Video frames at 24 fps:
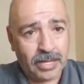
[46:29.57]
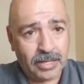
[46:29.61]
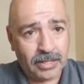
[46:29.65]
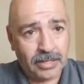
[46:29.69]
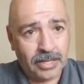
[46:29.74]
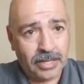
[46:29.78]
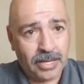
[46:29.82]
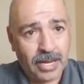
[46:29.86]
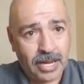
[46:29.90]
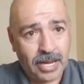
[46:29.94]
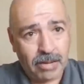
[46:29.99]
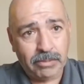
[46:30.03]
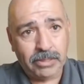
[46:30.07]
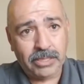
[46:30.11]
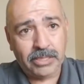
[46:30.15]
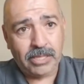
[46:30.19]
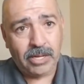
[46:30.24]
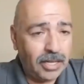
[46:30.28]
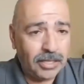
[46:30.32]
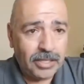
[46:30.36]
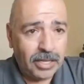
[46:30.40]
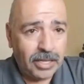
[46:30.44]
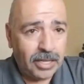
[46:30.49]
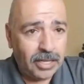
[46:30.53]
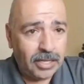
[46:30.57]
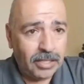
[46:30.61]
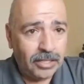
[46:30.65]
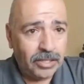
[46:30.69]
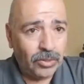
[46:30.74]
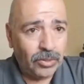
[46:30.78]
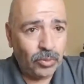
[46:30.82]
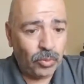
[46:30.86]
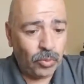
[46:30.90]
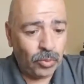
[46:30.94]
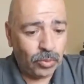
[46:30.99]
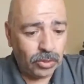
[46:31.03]
That not the end
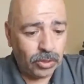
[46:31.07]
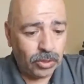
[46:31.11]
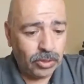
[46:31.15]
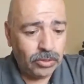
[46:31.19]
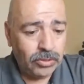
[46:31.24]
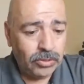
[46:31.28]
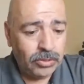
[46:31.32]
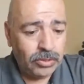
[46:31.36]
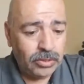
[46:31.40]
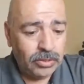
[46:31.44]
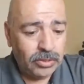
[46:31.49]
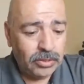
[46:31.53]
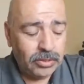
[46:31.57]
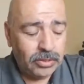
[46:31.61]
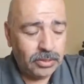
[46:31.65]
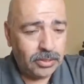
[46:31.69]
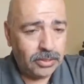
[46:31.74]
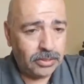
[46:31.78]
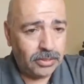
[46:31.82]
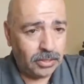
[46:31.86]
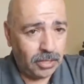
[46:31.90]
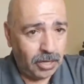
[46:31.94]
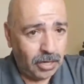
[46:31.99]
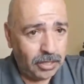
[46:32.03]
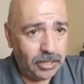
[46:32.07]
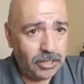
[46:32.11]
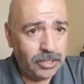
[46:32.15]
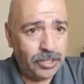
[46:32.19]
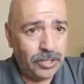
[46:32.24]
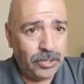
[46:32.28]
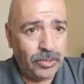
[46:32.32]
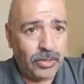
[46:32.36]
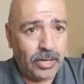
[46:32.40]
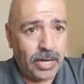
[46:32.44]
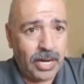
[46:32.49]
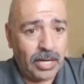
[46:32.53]
of the world, as long
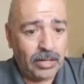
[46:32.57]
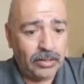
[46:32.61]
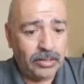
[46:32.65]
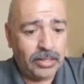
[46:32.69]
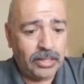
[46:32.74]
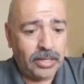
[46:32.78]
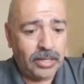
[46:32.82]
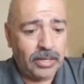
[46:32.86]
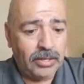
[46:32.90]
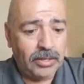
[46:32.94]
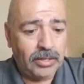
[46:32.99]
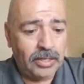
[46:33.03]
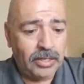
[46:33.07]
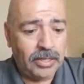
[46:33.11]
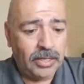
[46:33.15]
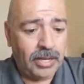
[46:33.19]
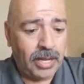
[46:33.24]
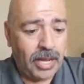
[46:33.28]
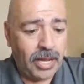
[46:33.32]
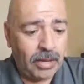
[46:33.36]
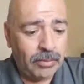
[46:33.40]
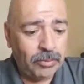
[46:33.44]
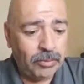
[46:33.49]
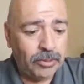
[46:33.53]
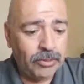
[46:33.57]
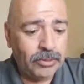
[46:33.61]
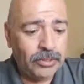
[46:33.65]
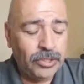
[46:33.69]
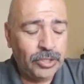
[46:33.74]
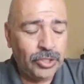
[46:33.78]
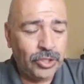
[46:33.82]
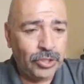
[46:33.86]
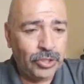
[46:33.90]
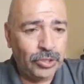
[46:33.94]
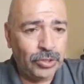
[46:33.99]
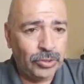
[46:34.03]
as you're out there and able
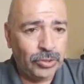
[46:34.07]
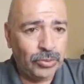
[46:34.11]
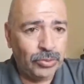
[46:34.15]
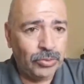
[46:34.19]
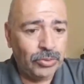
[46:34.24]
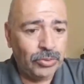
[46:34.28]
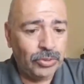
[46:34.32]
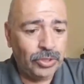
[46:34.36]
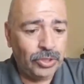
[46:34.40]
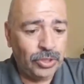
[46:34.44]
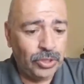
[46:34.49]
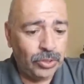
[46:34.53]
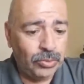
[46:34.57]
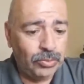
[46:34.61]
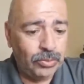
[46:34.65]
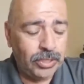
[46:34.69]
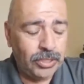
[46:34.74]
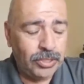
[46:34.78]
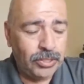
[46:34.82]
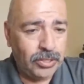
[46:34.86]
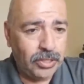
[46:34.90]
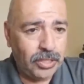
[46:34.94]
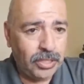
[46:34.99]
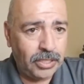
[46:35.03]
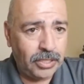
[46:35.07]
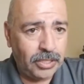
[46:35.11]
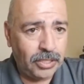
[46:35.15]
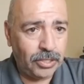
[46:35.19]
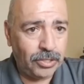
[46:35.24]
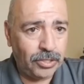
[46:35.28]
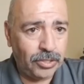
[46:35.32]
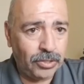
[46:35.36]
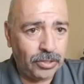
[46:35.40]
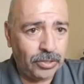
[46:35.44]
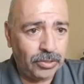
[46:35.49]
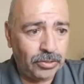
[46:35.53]
to do what you need to
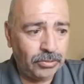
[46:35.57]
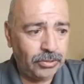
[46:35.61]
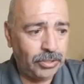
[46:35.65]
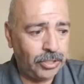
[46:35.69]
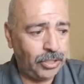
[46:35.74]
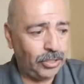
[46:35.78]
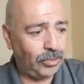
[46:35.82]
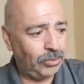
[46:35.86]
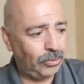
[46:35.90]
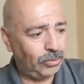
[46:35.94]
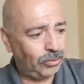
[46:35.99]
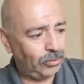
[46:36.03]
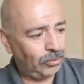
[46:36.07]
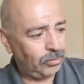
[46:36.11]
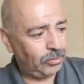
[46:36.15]
do to